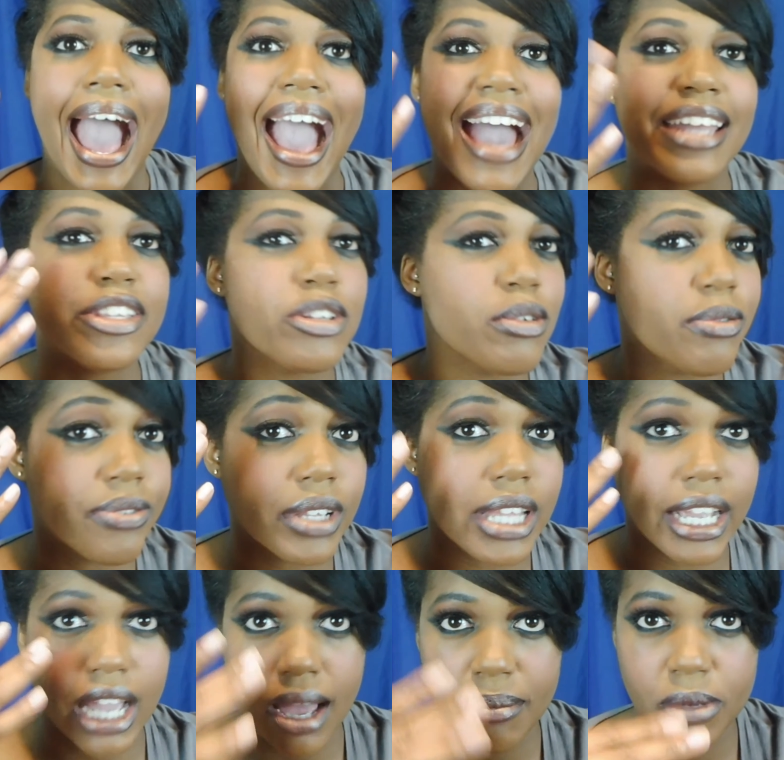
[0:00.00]
I do feel
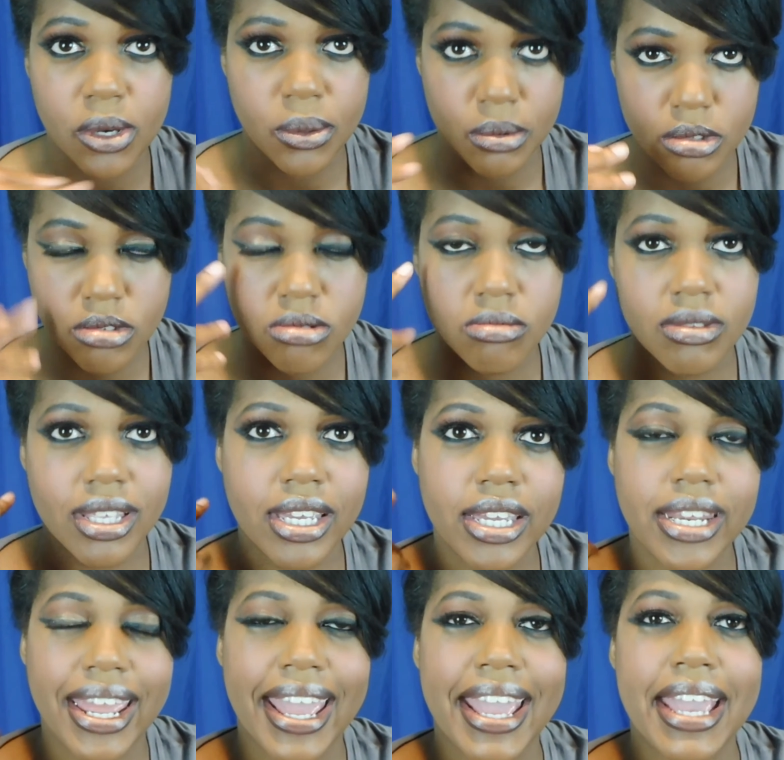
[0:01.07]
like I'm going to
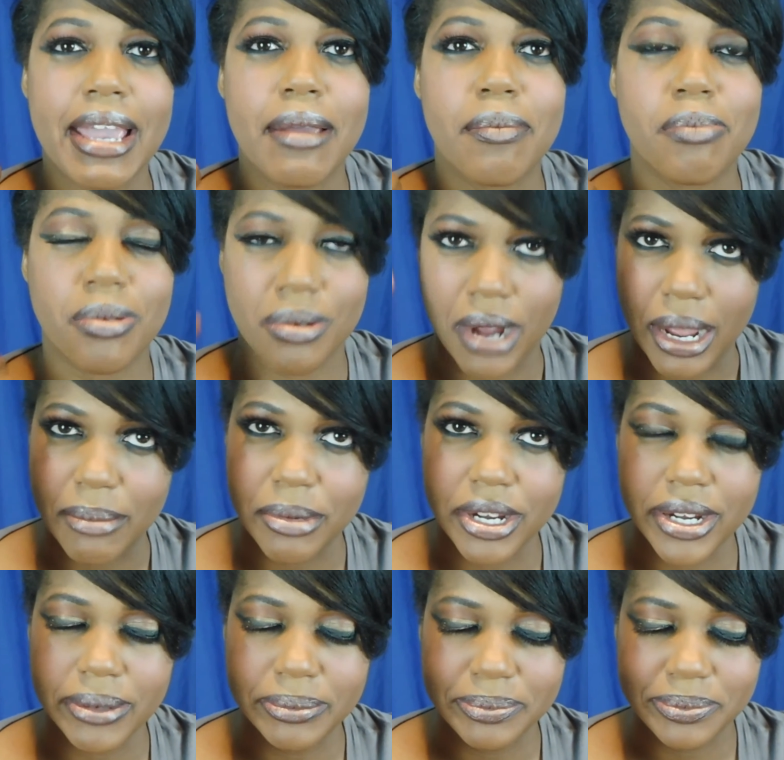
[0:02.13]
need a
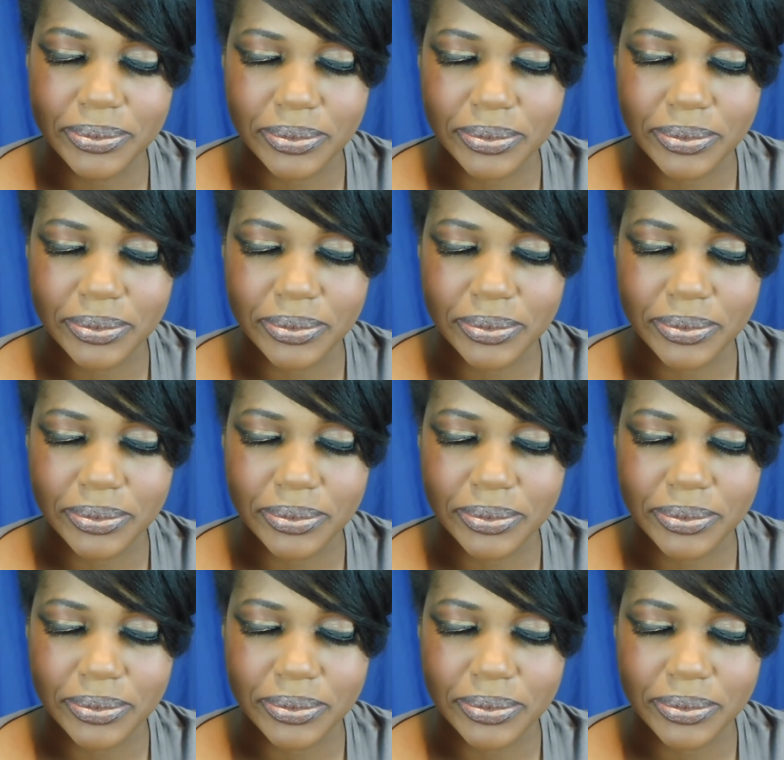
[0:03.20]
primer.